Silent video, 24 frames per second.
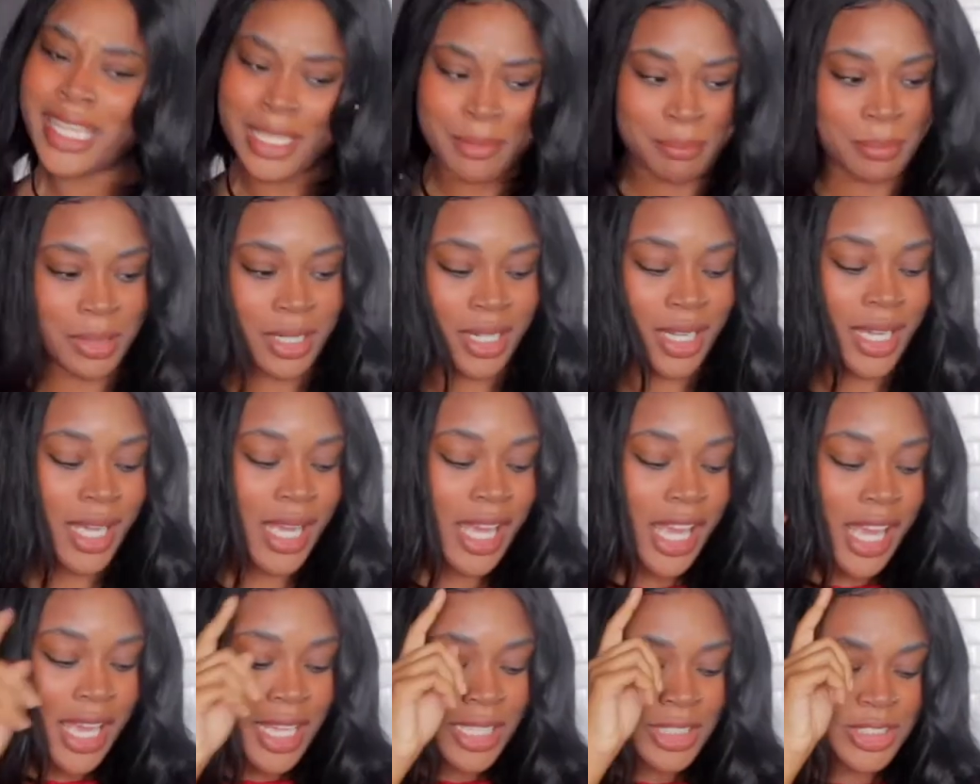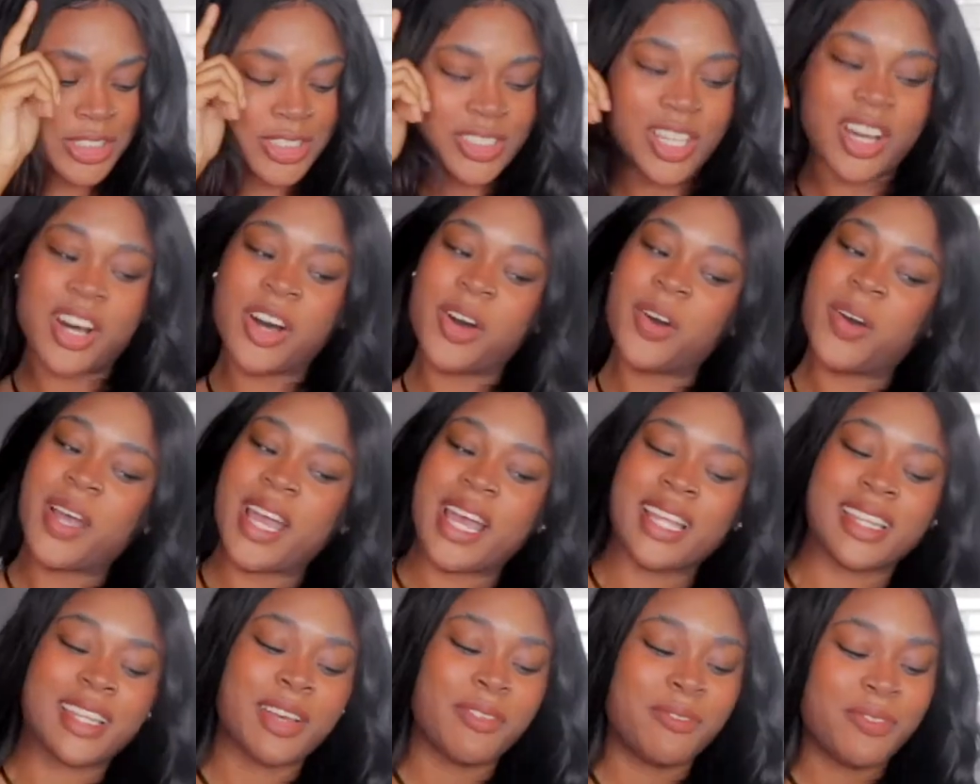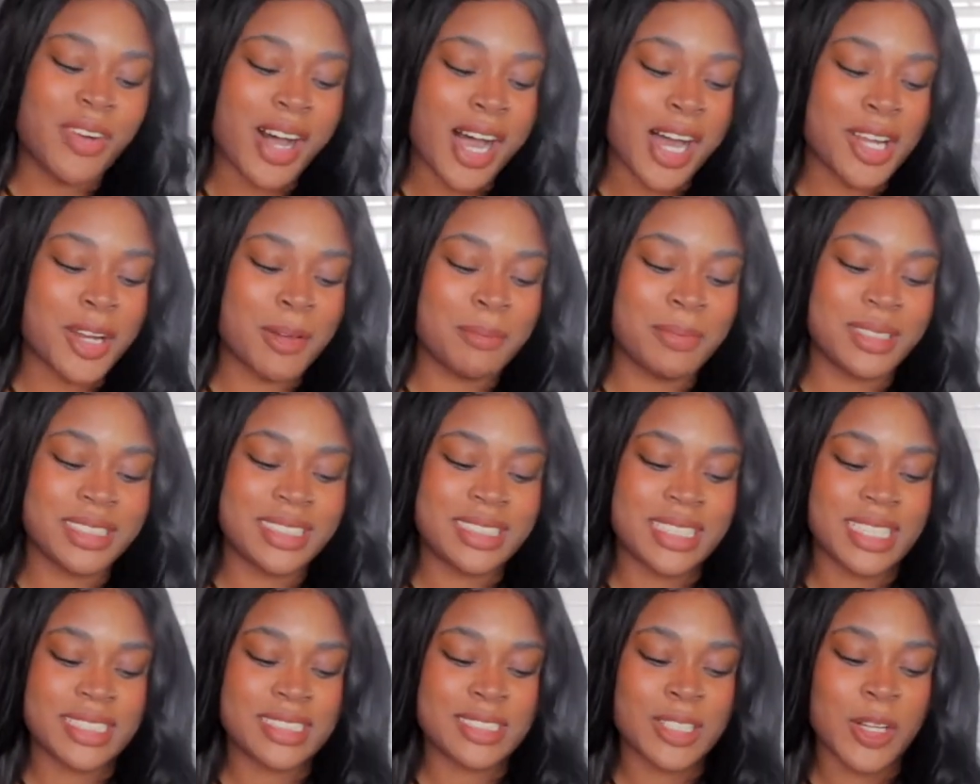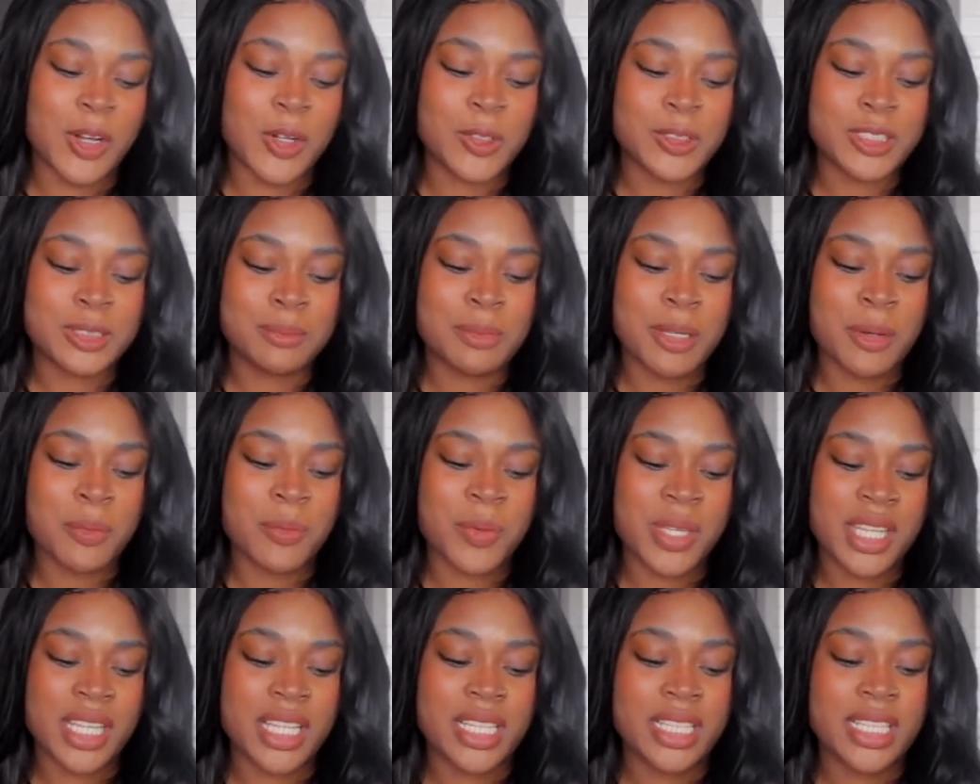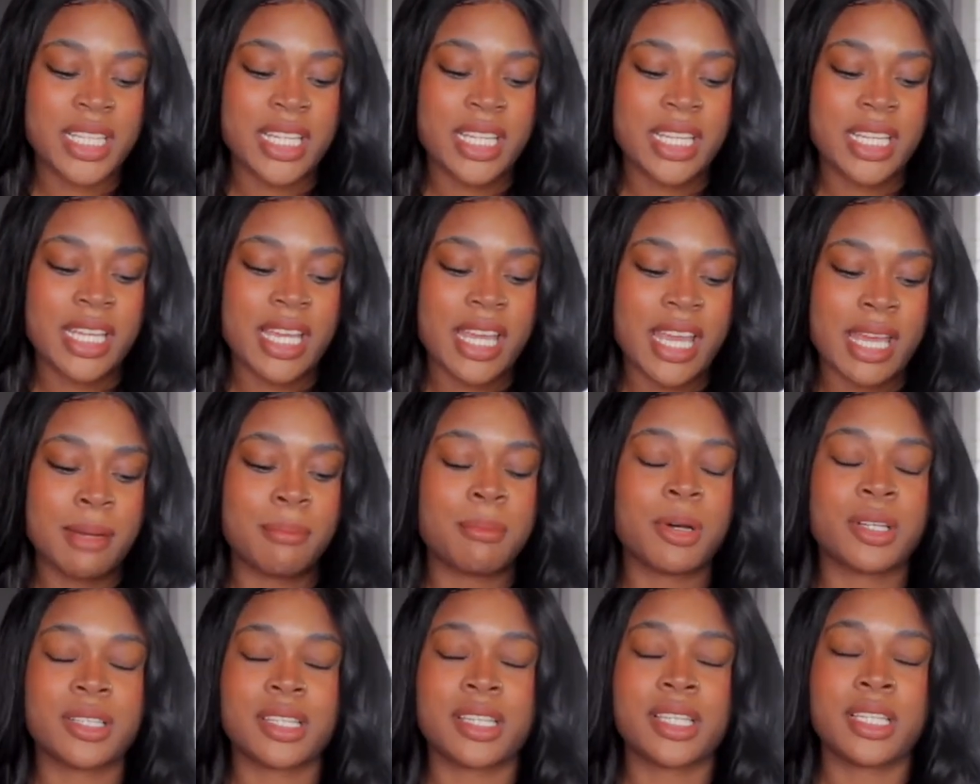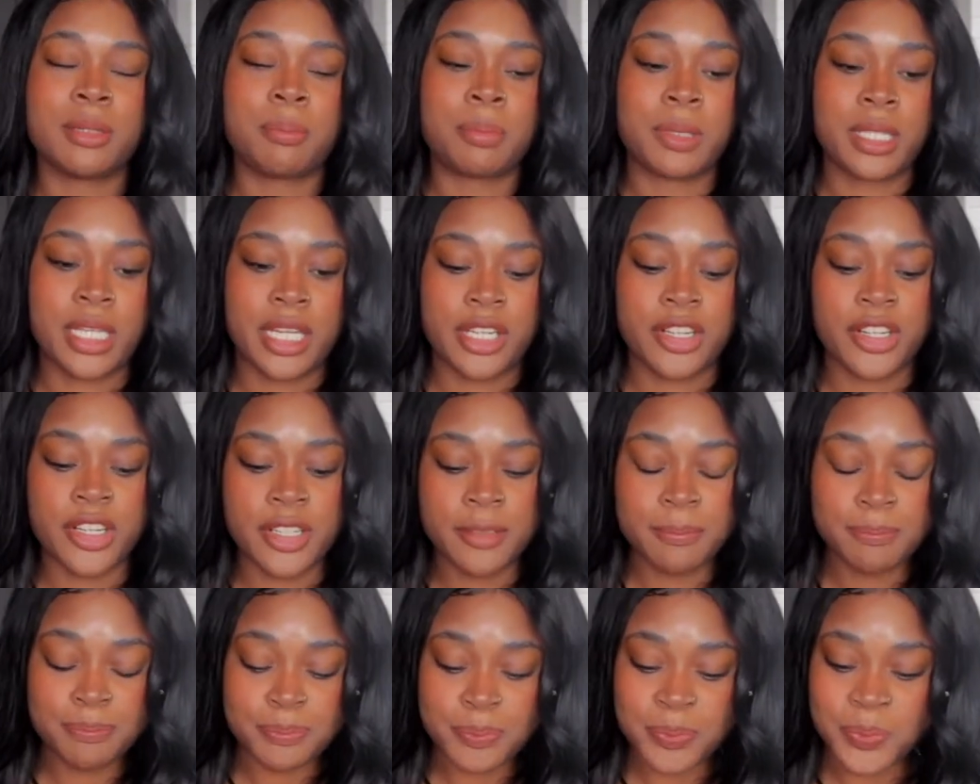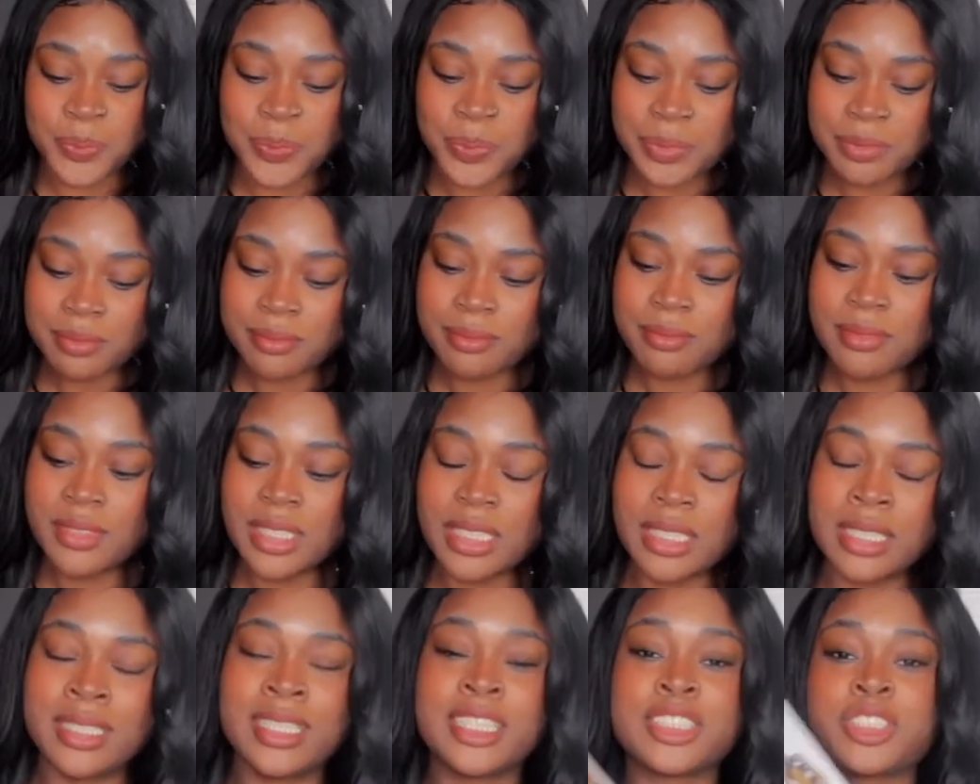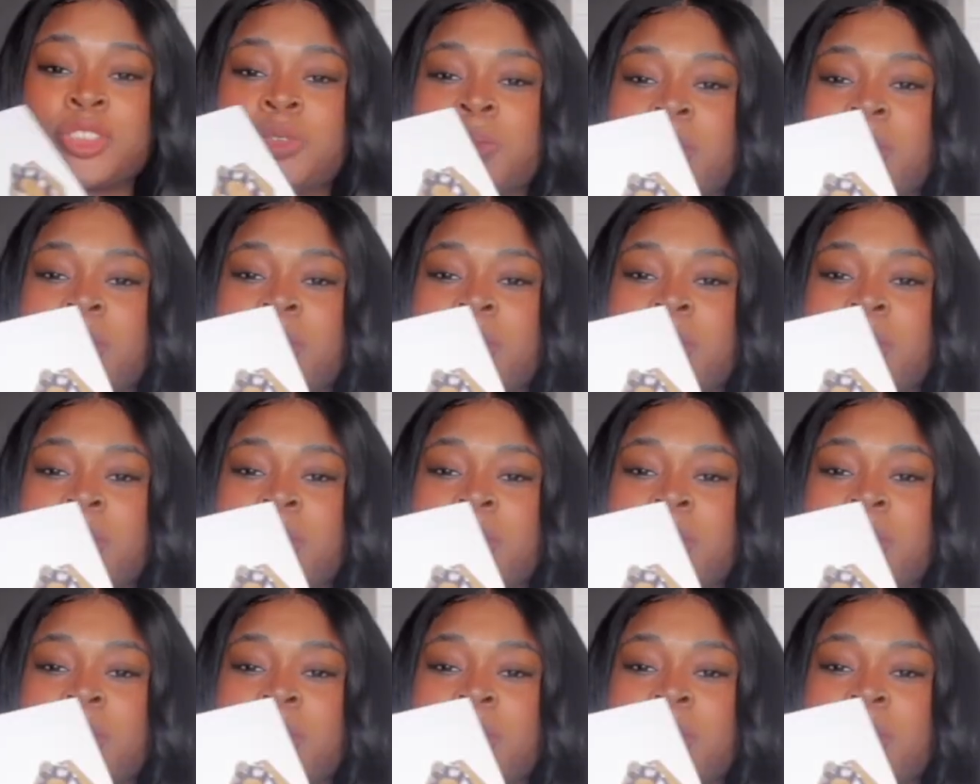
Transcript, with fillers: time. So at the bottom, it says the ultimate weekly and monthly planner. And this is